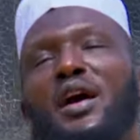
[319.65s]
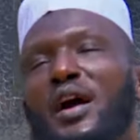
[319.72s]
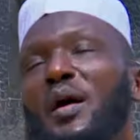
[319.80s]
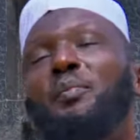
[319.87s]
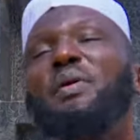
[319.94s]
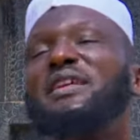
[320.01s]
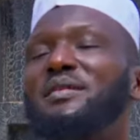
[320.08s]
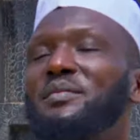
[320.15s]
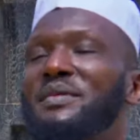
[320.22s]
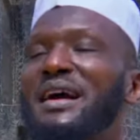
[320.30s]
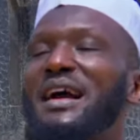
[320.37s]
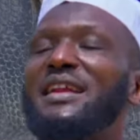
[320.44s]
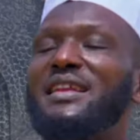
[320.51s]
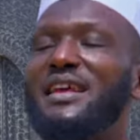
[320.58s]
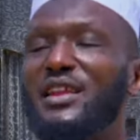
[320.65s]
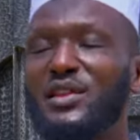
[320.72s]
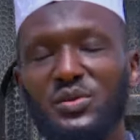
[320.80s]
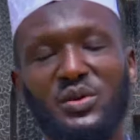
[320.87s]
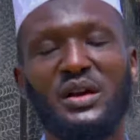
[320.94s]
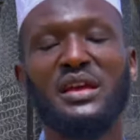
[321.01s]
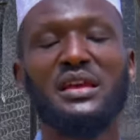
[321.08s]
Comfort to make I tell you.
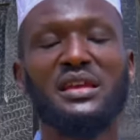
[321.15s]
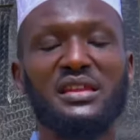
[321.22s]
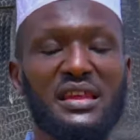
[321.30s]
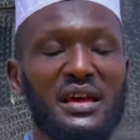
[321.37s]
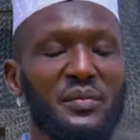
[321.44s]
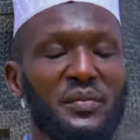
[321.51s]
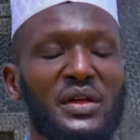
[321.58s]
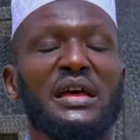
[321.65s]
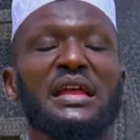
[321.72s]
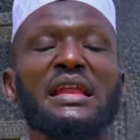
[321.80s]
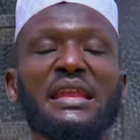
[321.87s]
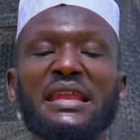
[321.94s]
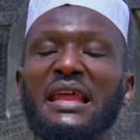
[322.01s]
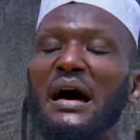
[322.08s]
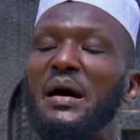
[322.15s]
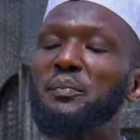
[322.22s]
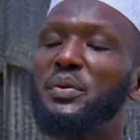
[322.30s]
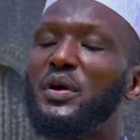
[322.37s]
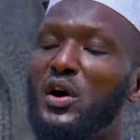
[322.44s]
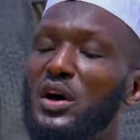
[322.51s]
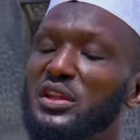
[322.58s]
See, na
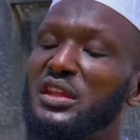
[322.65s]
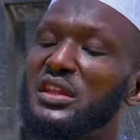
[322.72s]
because